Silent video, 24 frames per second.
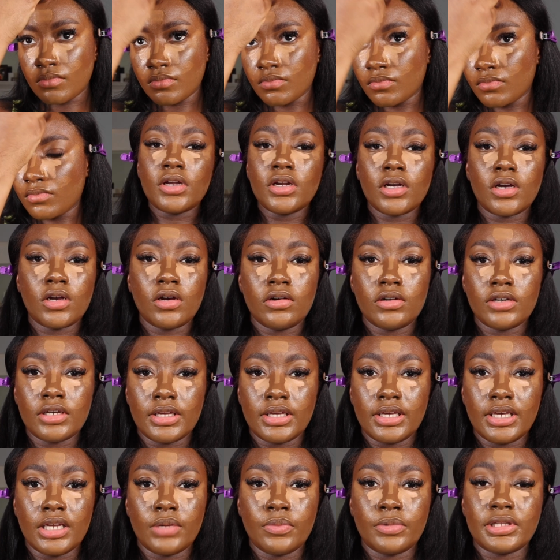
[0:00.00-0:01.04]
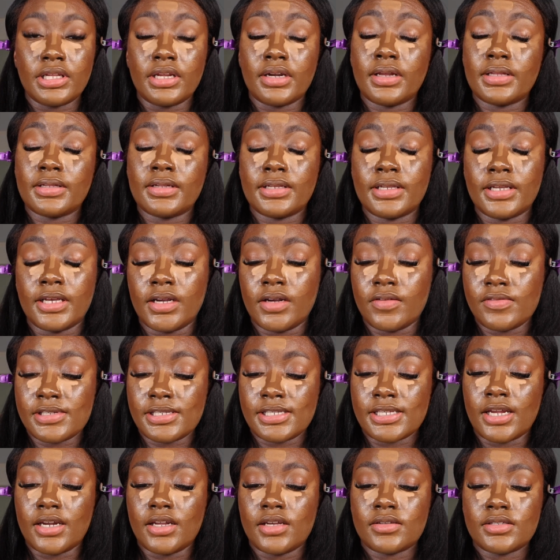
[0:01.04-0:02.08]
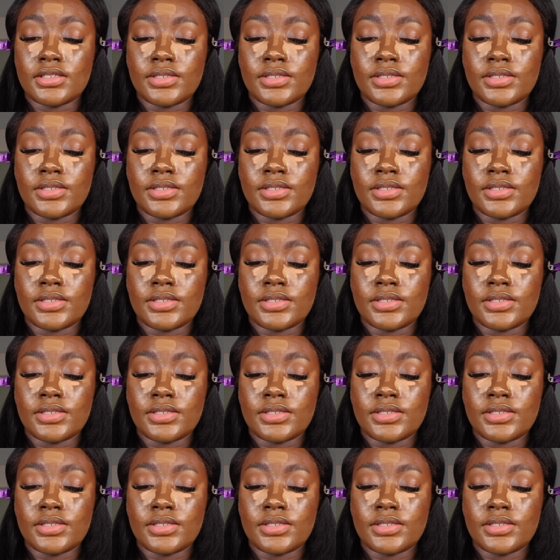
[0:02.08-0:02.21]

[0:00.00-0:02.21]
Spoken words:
I'm gonna go in with another layer of setting